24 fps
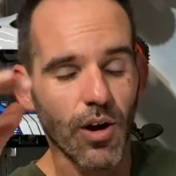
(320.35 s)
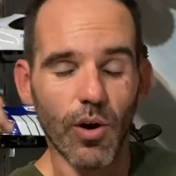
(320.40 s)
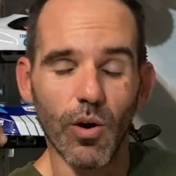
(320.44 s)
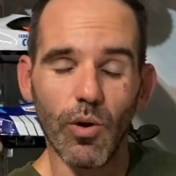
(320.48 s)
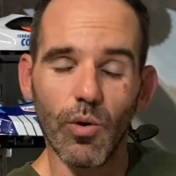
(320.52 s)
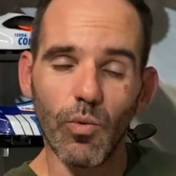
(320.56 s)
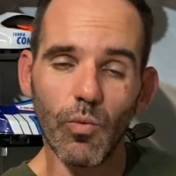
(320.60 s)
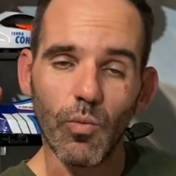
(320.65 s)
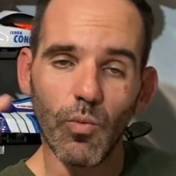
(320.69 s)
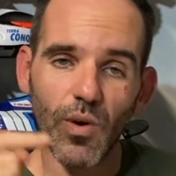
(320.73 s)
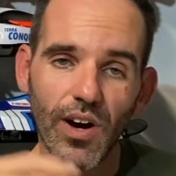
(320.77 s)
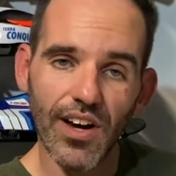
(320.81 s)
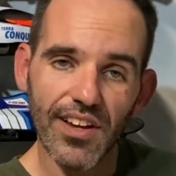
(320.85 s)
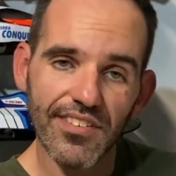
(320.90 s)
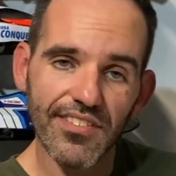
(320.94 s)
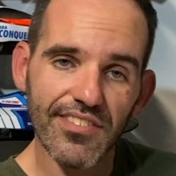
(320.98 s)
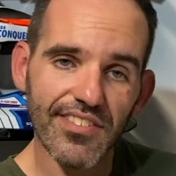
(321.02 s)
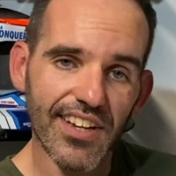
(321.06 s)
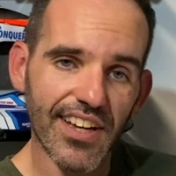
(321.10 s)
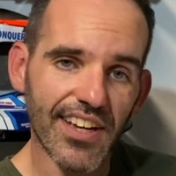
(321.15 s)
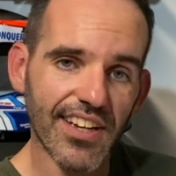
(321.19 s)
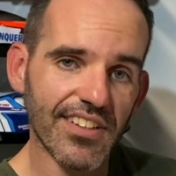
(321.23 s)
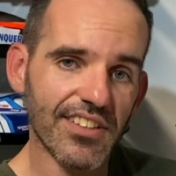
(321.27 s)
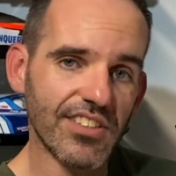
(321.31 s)
one
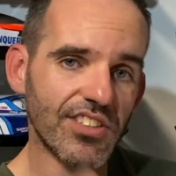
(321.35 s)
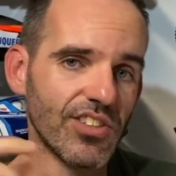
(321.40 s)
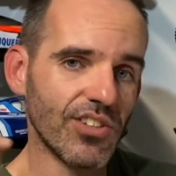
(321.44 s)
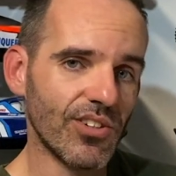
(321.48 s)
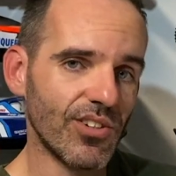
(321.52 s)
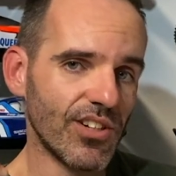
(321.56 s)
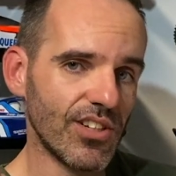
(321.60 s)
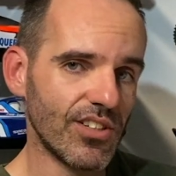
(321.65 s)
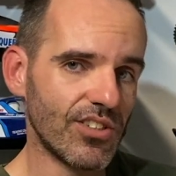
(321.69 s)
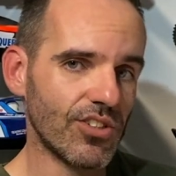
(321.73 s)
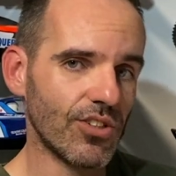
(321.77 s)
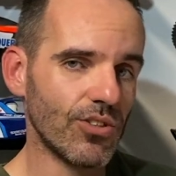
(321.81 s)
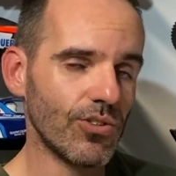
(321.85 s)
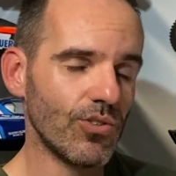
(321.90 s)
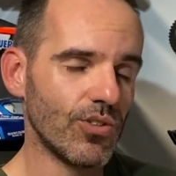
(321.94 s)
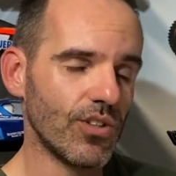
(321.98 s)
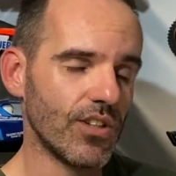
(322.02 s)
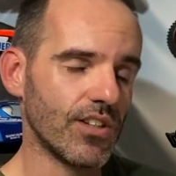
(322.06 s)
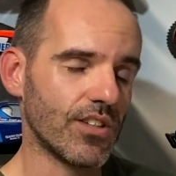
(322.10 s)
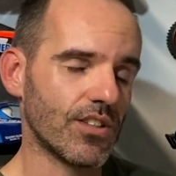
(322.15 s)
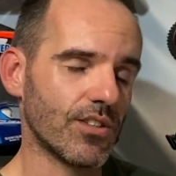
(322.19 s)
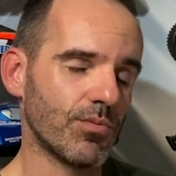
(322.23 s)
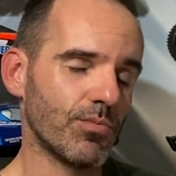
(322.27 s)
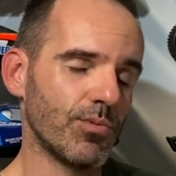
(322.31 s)
downside to
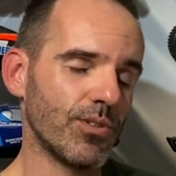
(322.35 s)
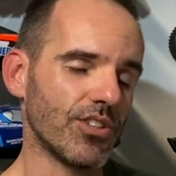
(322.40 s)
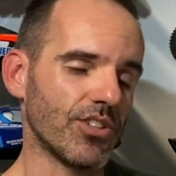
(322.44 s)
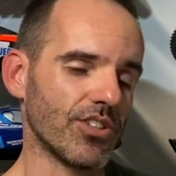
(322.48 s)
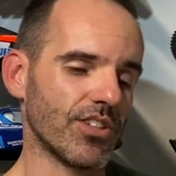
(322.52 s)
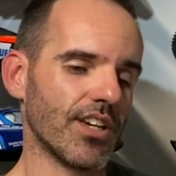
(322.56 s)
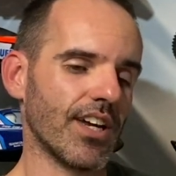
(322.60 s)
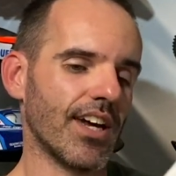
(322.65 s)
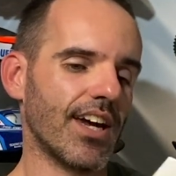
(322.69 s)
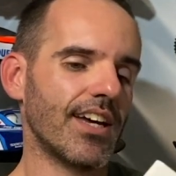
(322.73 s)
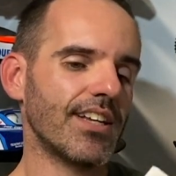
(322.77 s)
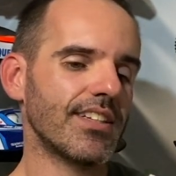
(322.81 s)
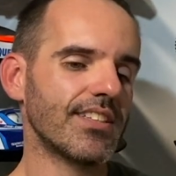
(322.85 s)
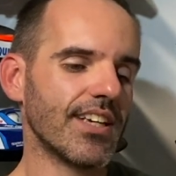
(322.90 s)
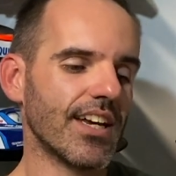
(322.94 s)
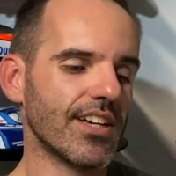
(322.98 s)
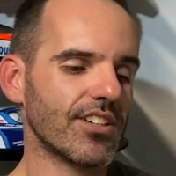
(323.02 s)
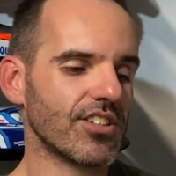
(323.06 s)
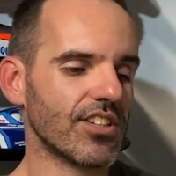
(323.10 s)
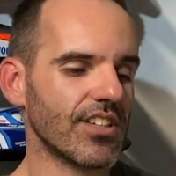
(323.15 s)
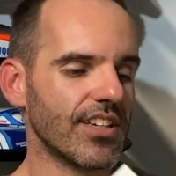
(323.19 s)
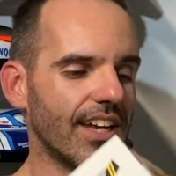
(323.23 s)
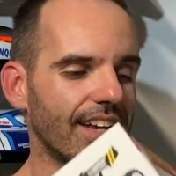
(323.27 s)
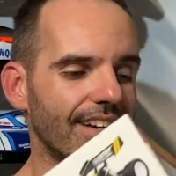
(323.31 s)
this, which has
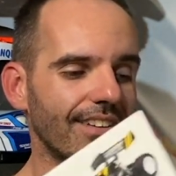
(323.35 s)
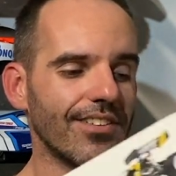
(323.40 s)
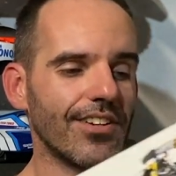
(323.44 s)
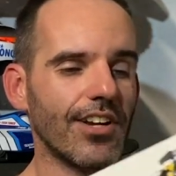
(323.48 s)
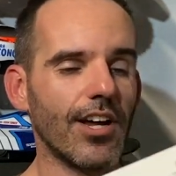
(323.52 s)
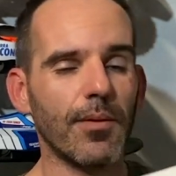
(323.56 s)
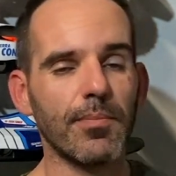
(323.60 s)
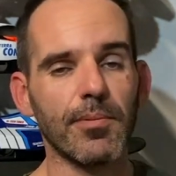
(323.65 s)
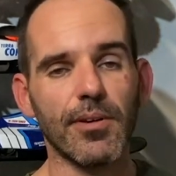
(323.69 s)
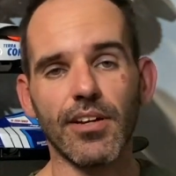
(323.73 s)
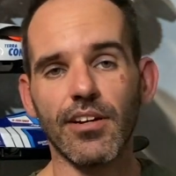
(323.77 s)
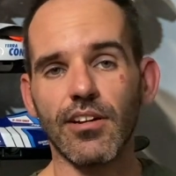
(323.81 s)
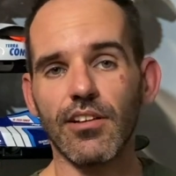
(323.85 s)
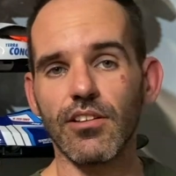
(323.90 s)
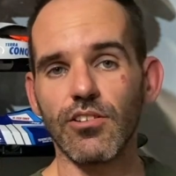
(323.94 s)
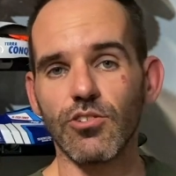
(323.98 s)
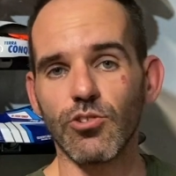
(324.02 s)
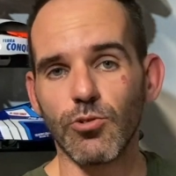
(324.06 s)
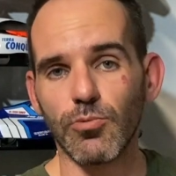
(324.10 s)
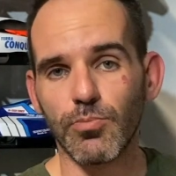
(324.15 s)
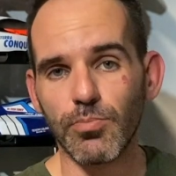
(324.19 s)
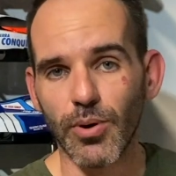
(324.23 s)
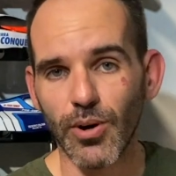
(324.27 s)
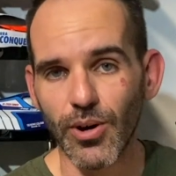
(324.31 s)
actually ended up in a
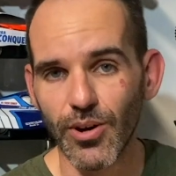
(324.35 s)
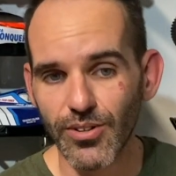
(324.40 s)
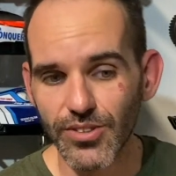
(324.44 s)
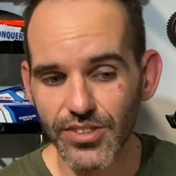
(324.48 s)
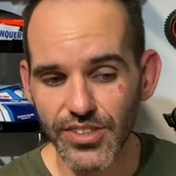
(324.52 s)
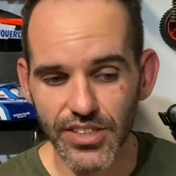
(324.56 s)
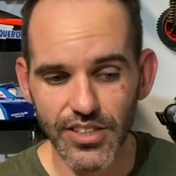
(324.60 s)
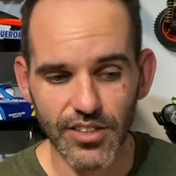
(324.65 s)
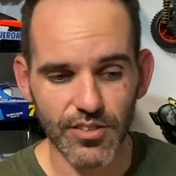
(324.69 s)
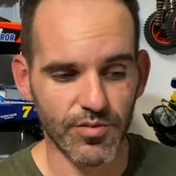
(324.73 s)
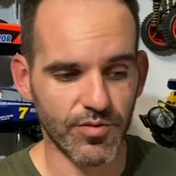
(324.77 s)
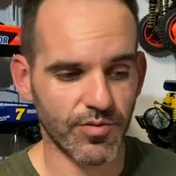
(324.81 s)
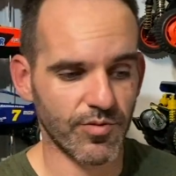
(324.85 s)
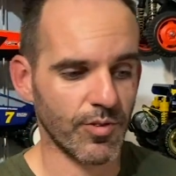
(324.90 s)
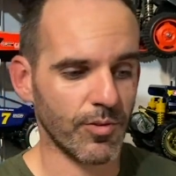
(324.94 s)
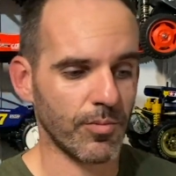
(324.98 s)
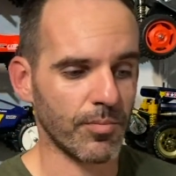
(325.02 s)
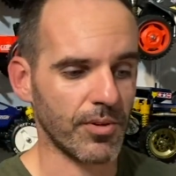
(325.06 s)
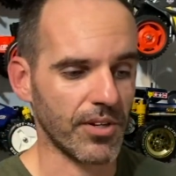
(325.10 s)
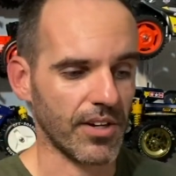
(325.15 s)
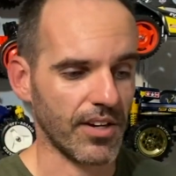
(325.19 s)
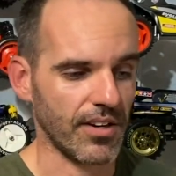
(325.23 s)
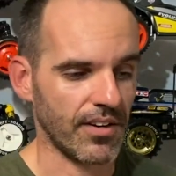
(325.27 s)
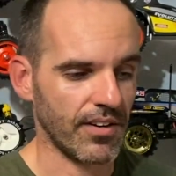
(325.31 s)
little positive for me.